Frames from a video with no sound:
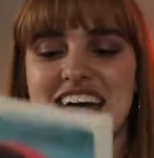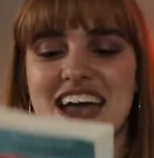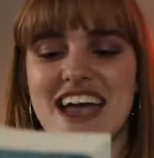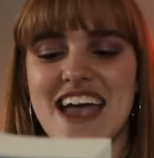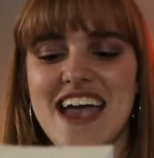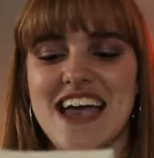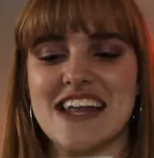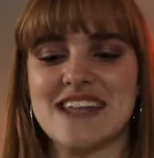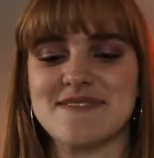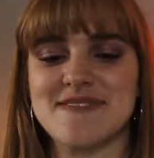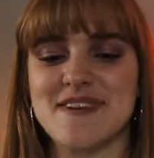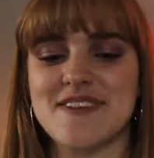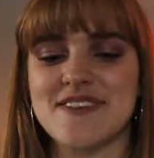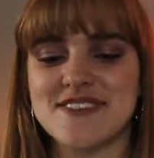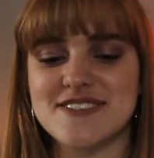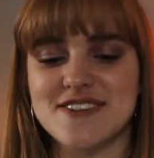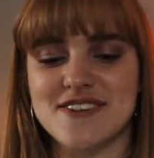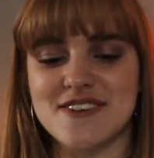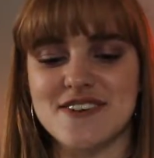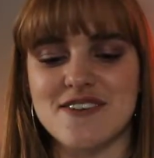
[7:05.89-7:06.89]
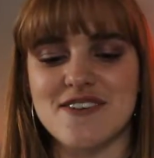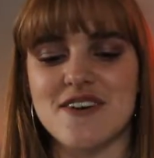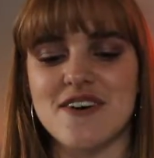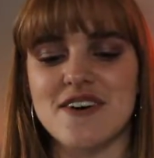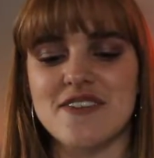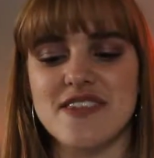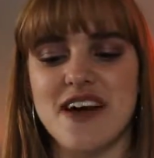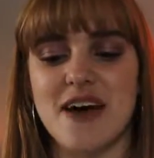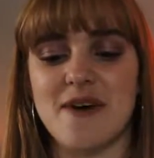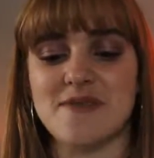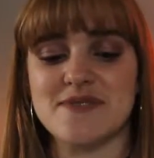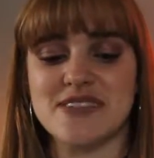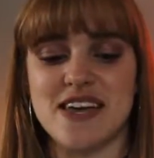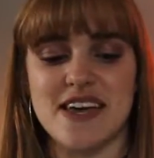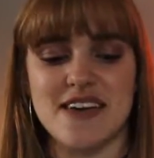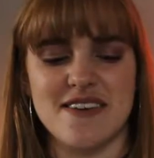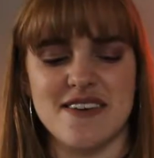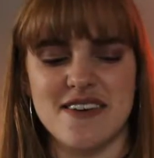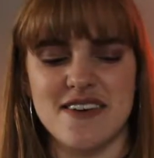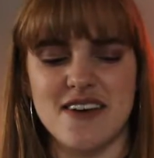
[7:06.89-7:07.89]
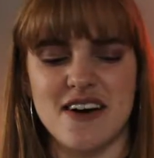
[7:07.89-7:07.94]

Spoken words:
and it's about this girl that was like,